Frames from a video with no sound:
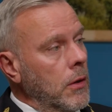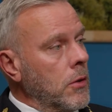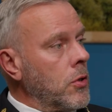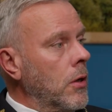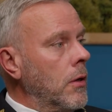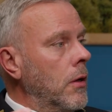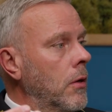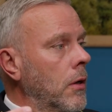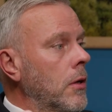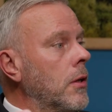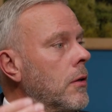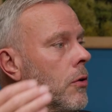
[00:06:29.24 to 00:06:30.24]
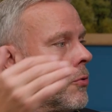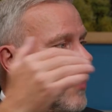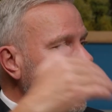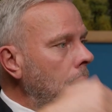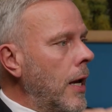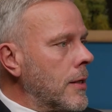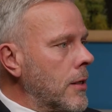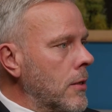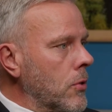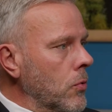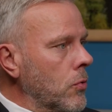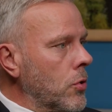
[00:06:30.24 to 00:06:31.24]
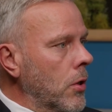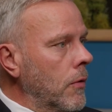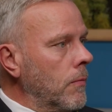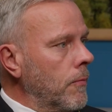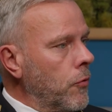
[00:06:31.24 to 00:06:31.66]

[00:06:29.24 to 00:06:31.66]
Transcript: there's a, a, another threat access, so to say,